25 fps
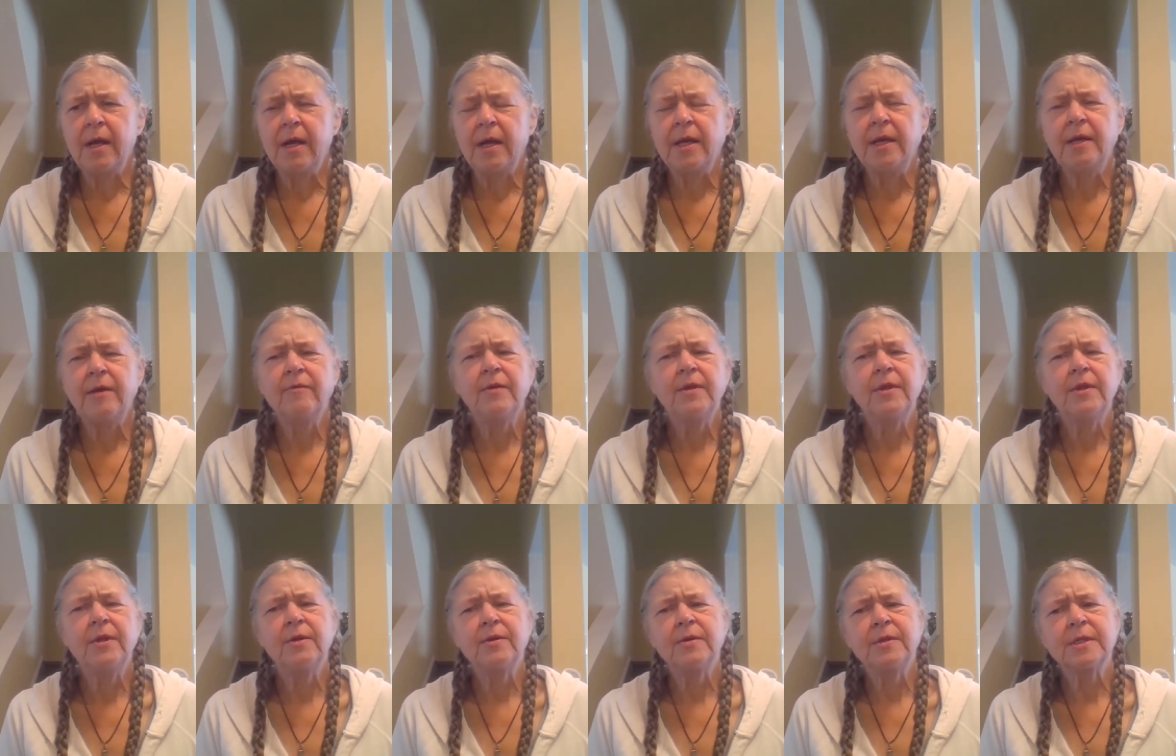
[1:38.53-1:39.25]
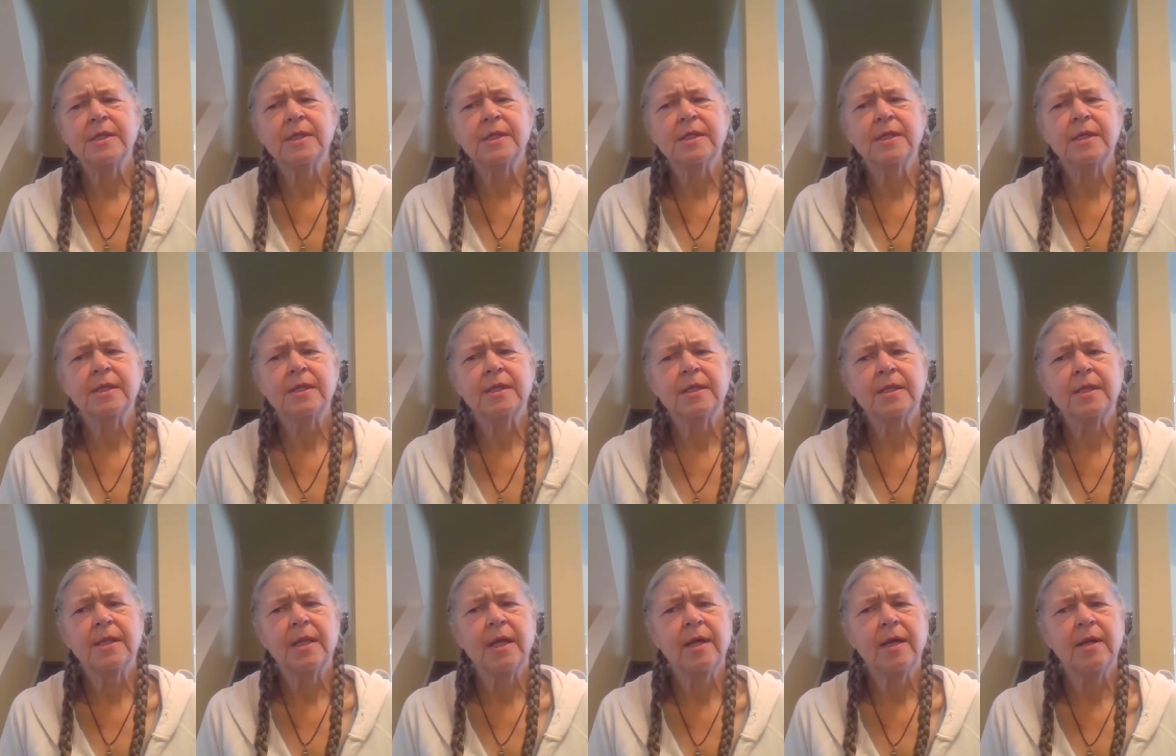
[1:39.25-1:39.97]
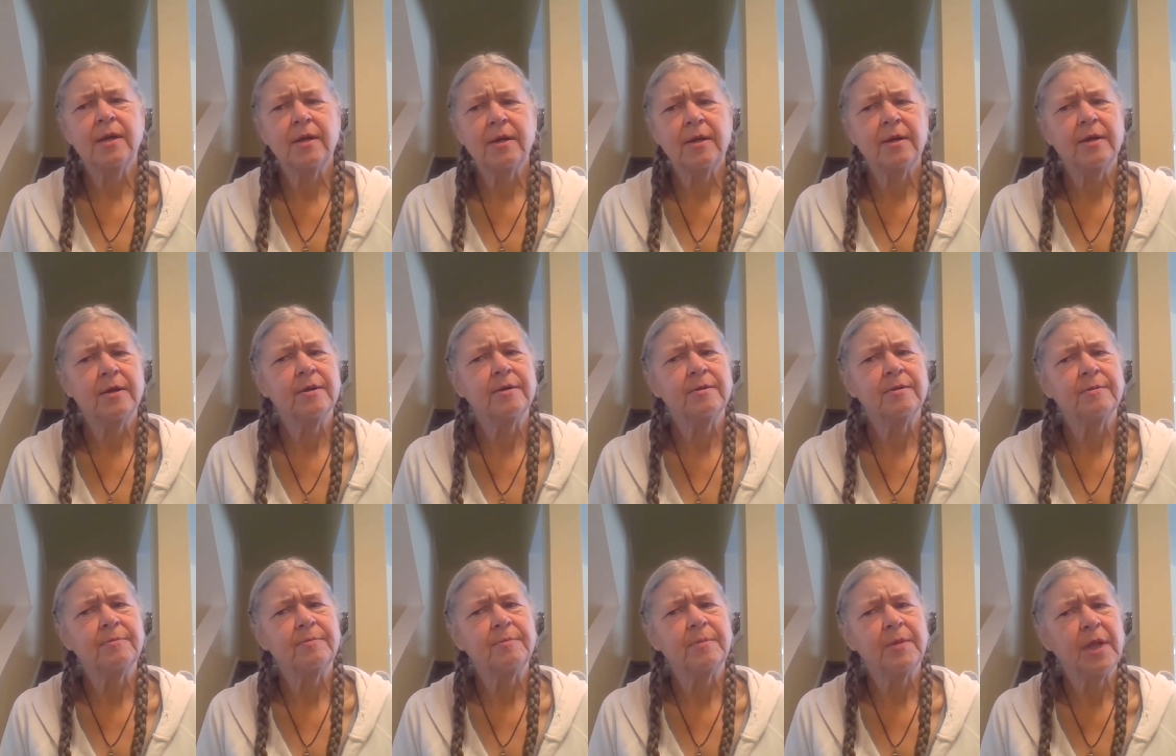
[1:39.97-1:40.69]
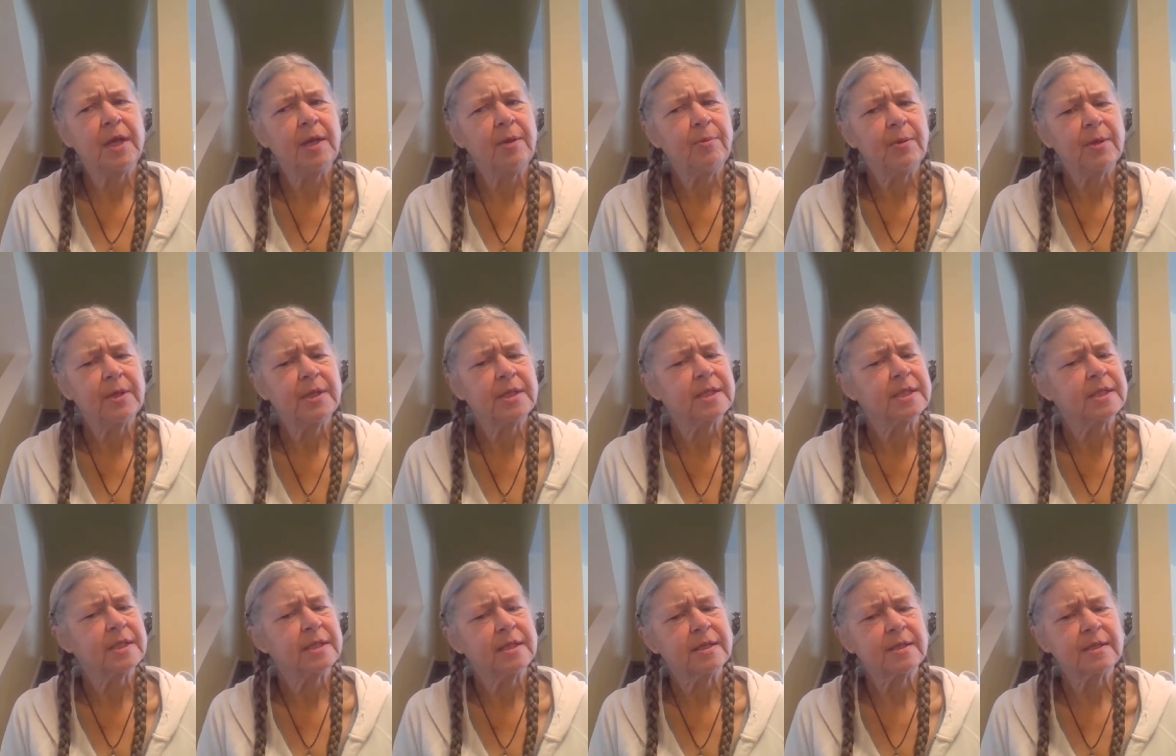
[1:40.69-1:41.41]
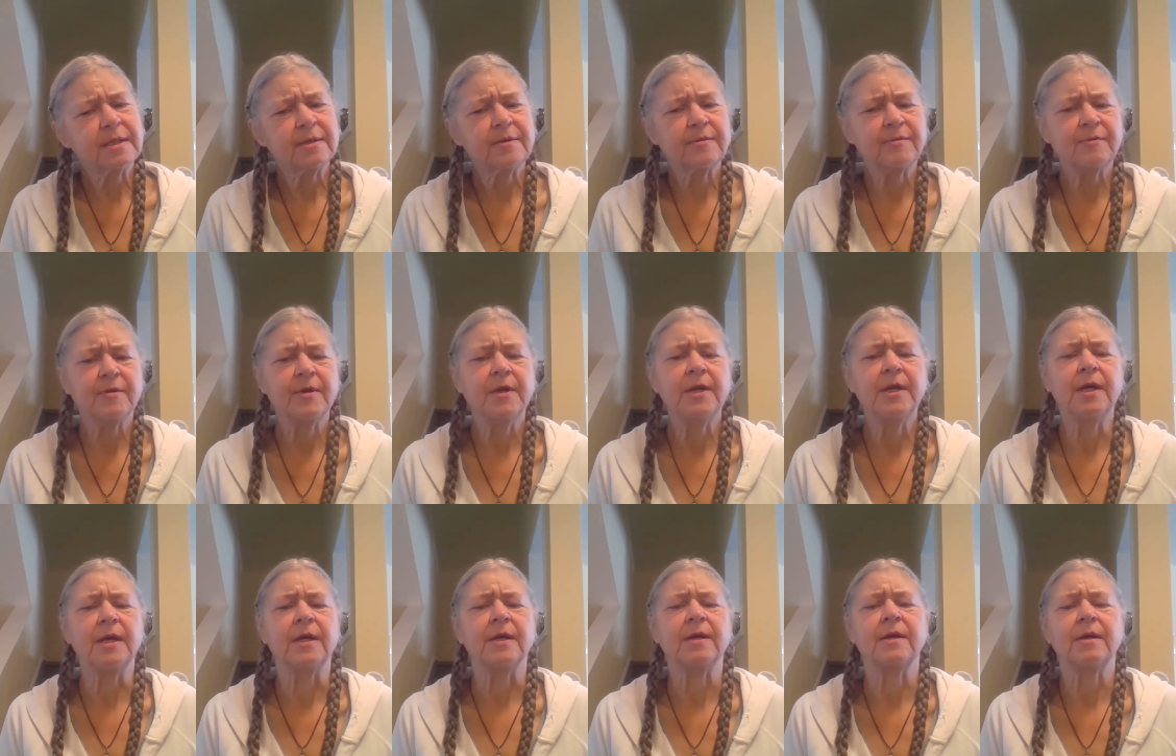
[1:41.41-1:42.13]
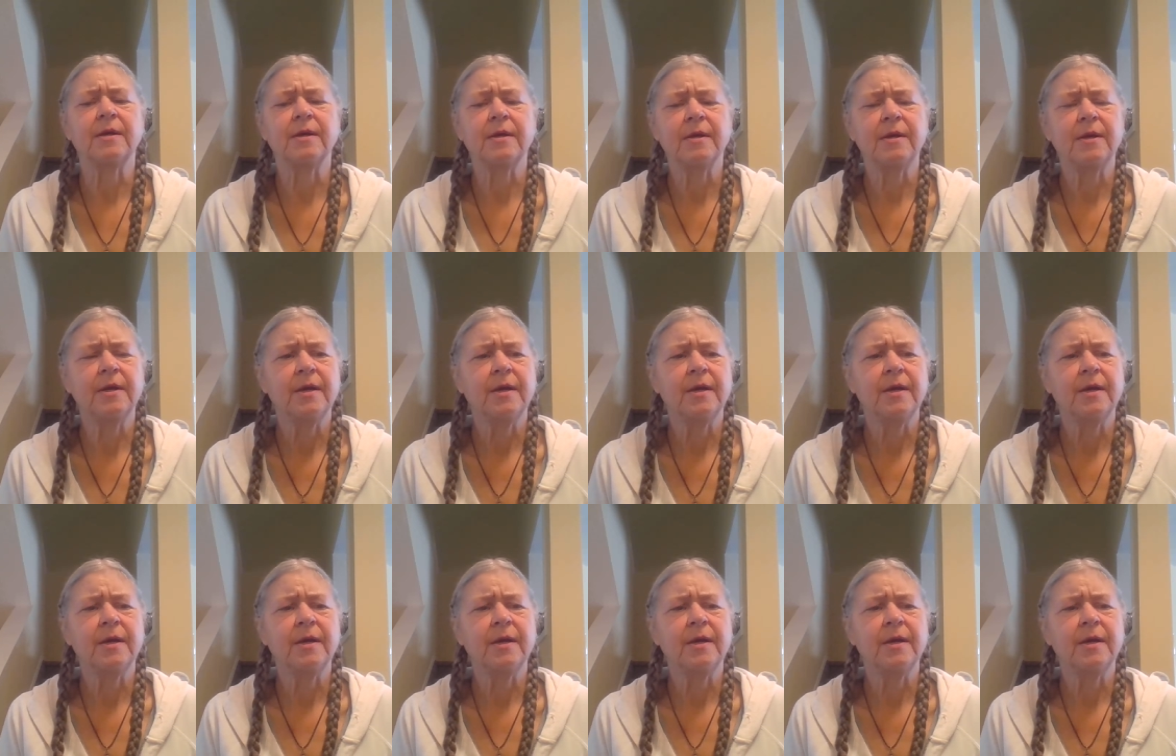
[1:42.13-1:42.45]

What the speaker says: even those that are labeled as schizophrenic.